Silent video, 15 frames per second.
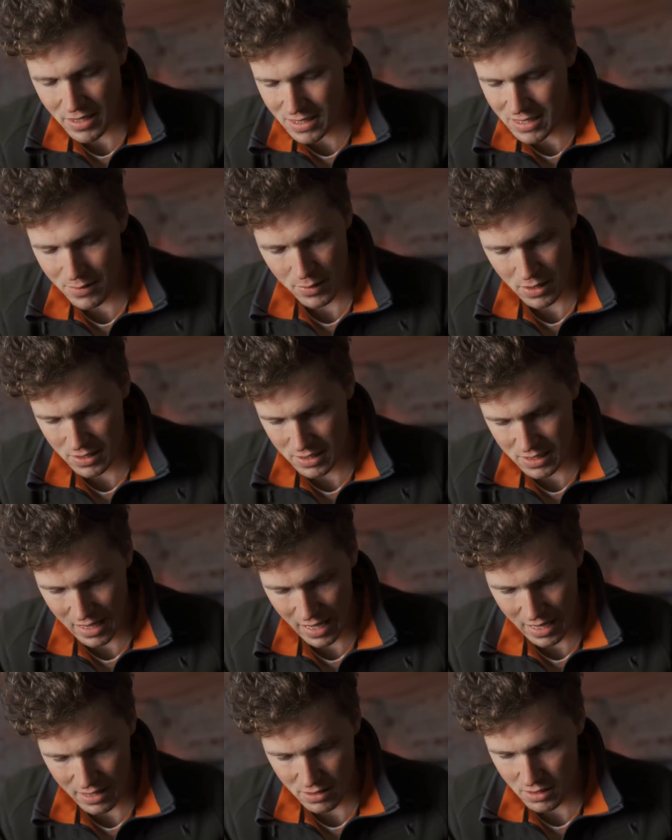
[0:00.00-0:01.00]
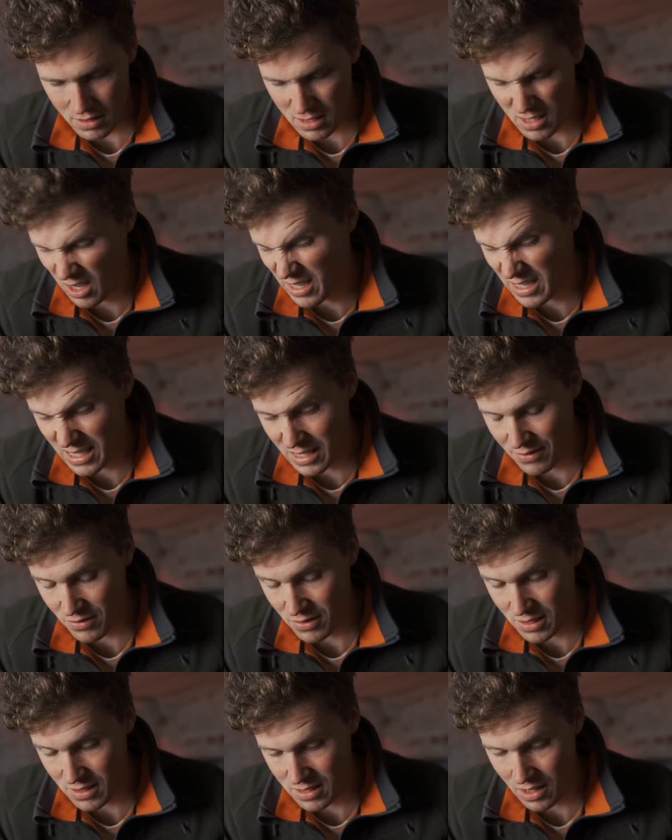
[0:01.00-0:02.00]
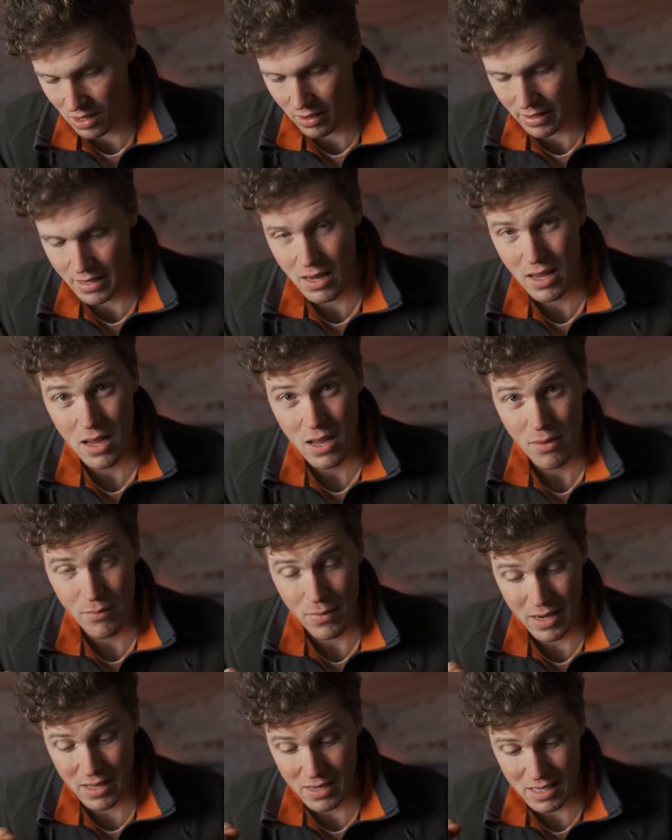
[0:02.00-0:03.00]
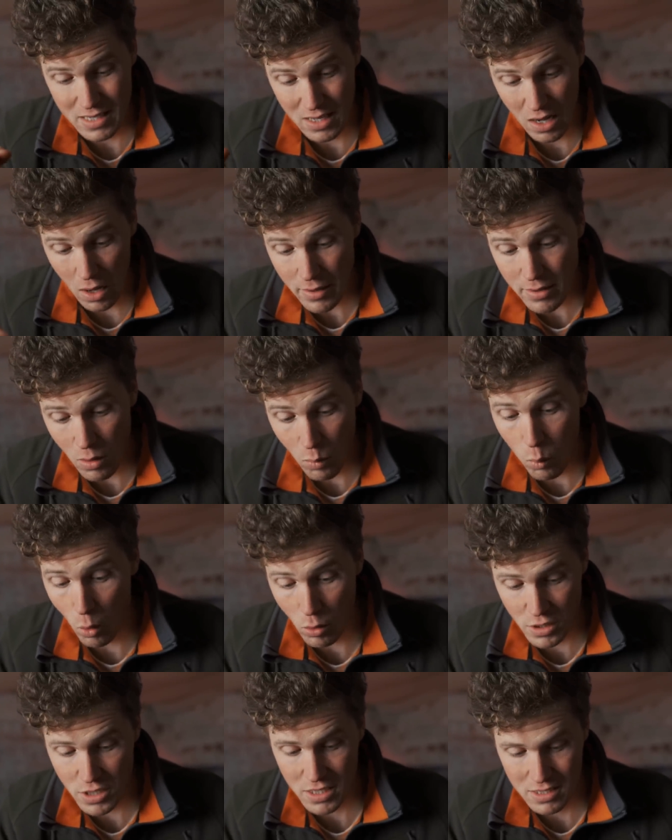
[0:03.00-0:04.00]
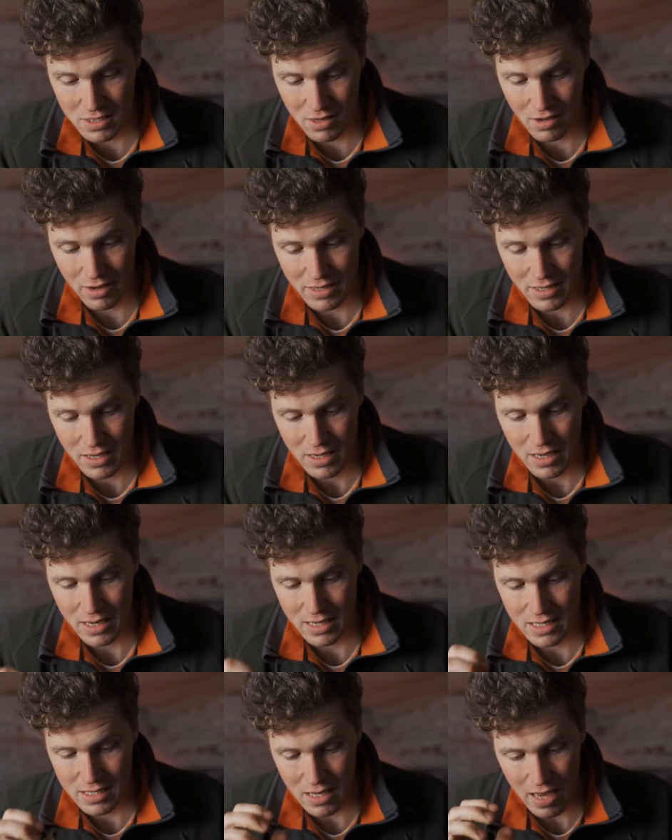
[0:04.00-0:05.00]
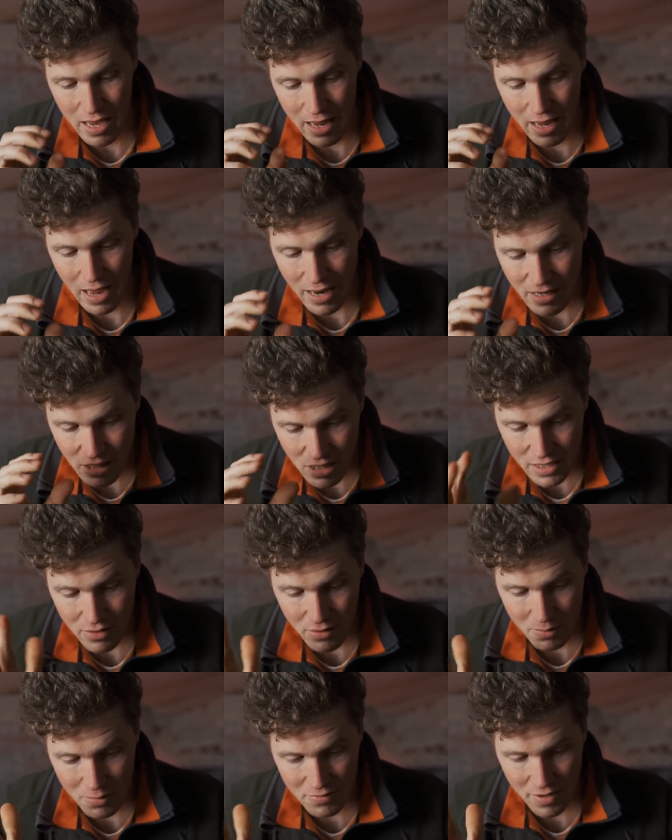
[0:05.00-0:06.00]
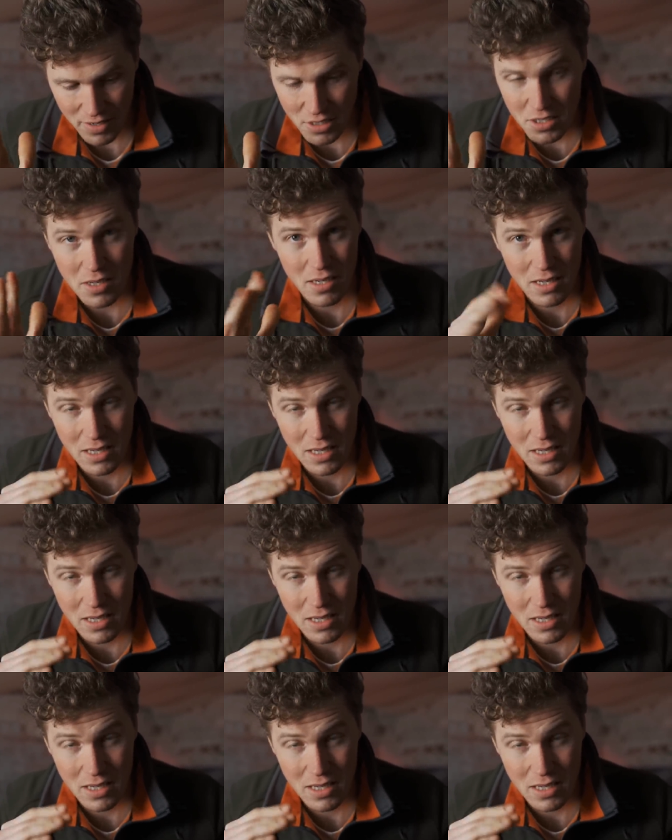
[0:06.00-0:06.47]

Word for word: similar standard, a slightly different design, meaning that it's like a watch inside. It is engineering perfection.